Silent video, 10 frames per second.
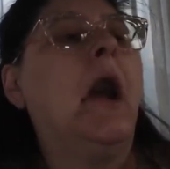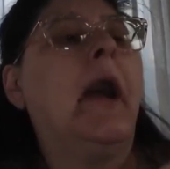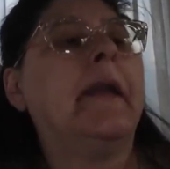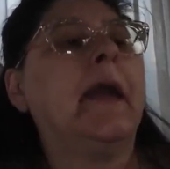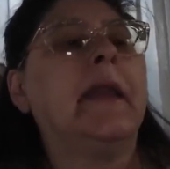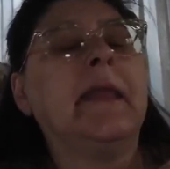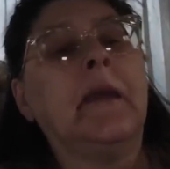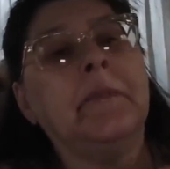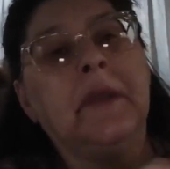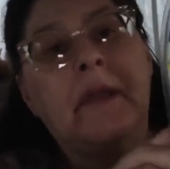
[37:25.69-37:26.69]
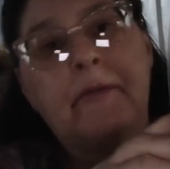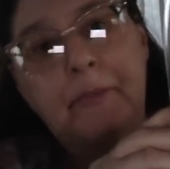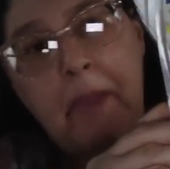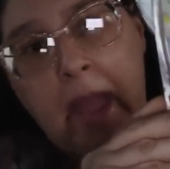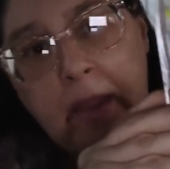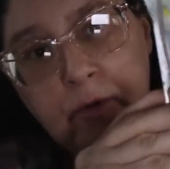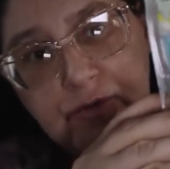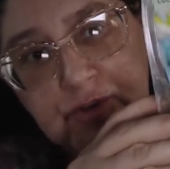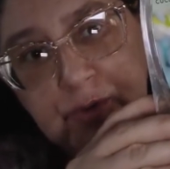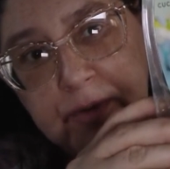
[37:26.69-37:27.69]
I got to get me another pack or
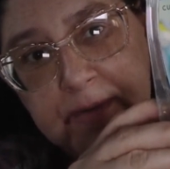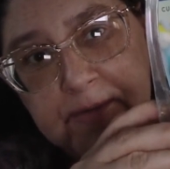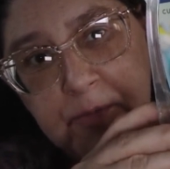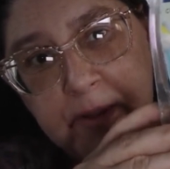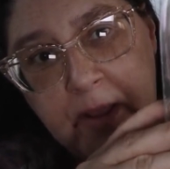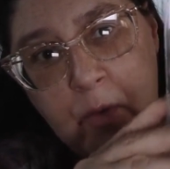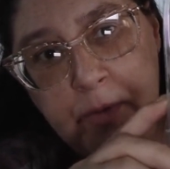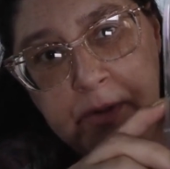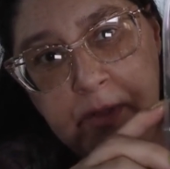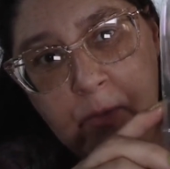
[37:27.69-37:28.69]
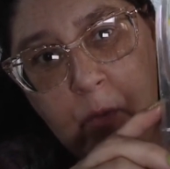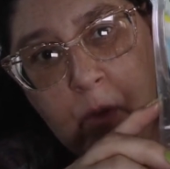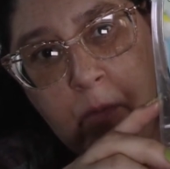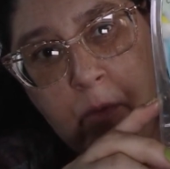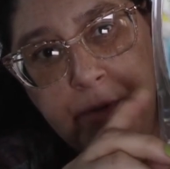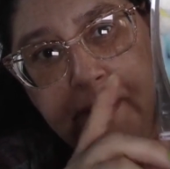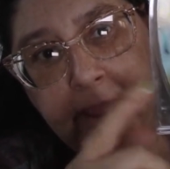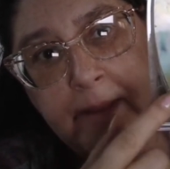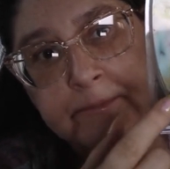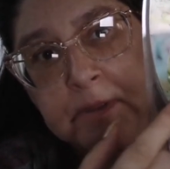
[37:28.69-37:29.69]
two of this when I go into the Walmart
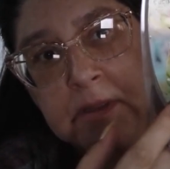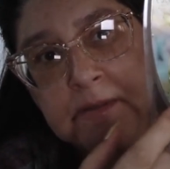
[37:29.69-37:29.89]
again.